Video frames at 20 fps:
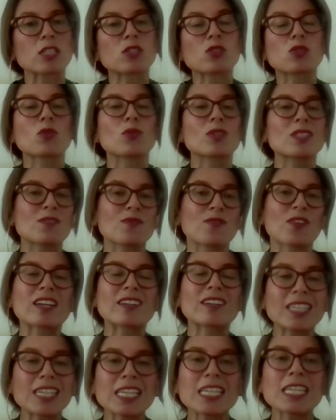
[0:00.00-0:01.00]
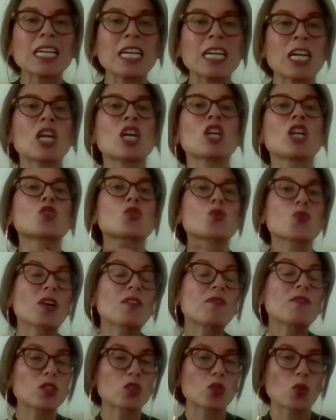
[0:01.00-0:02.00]
So it's very
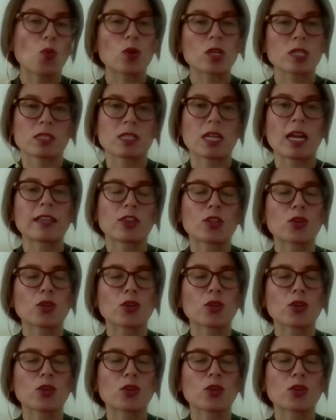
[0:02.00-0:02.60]
driven towards that.